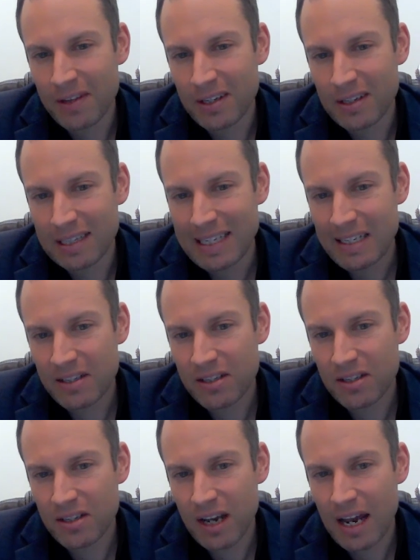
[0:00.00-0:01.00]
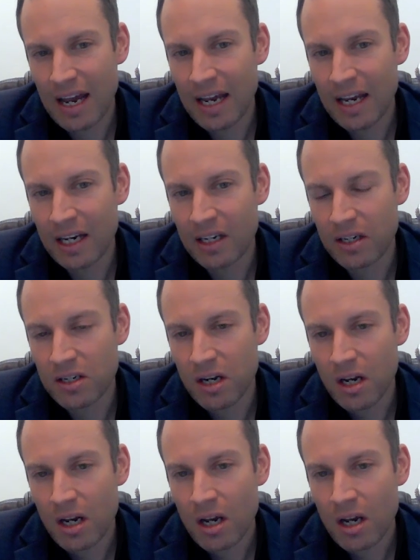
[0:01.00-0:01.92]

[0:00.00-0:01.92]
this list, and